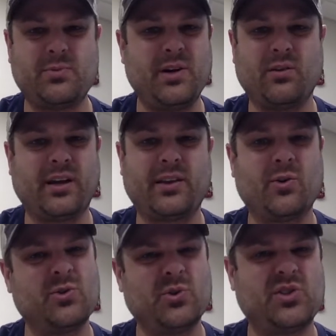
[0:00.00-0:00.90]
We don't like
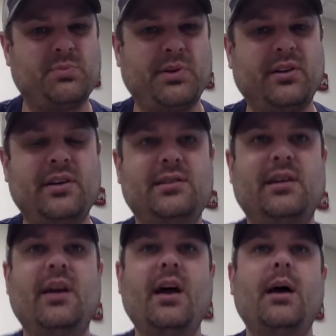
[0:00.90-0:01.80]
those. Those spill
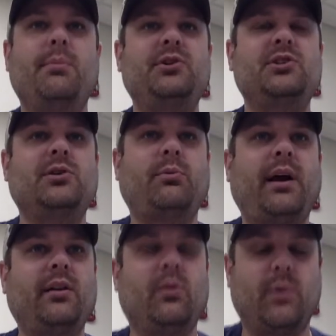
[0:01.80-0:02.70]
easy. But just a
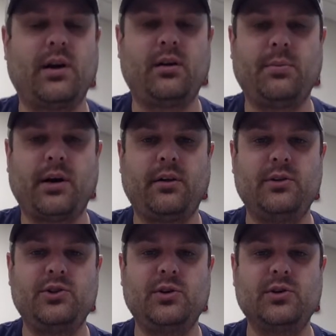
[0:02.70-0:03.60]
regular water bottle
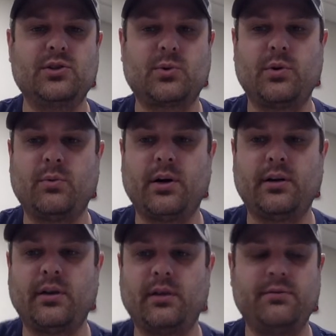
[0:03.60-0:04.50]
that you can squirt
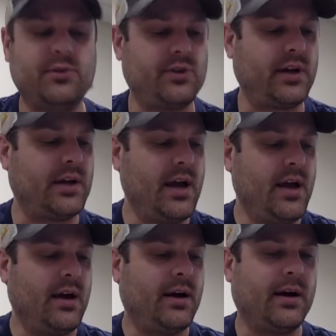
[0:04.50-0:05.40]
water out of and drink.
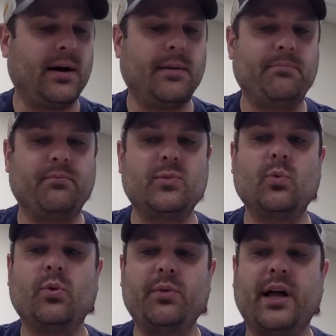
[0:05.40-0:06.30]
Um,
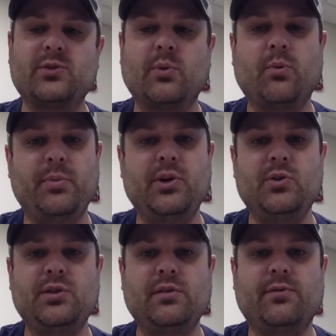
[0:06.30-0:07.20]
well, that's what we'll be
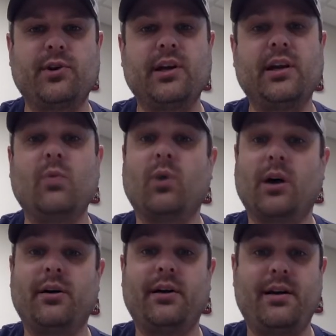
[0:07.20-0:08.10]
using for getting
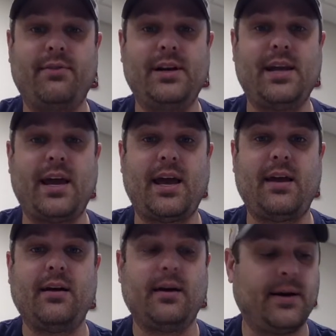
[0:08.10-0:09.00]
water every
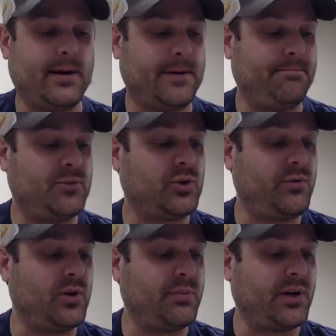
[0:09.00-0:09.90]
day. Um, so if
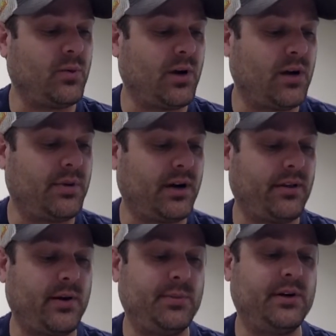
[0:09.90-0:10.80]
you can bring a water bottle,
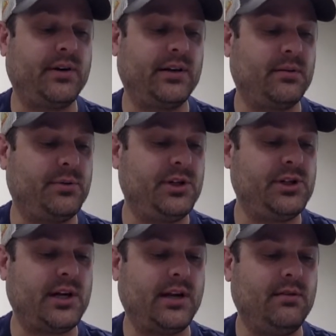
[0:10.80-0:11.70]
that would be greatly
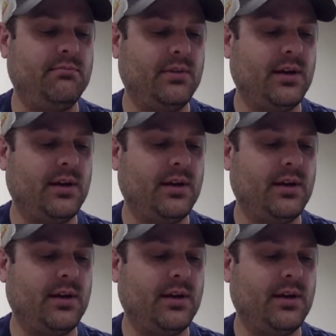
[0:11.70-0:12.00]
appreciated.